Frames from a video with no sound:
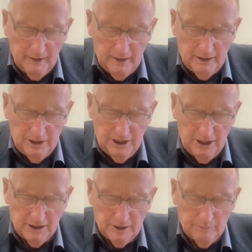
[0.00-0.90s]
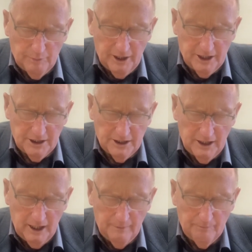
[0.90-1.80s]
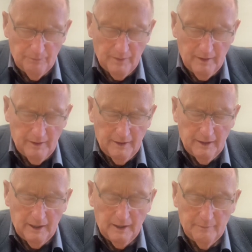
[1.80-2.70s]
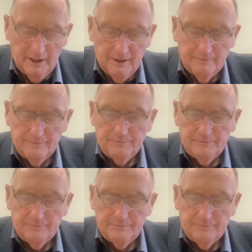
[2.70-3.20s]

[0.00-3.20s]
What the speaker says: in Jesus' precious name. Amen.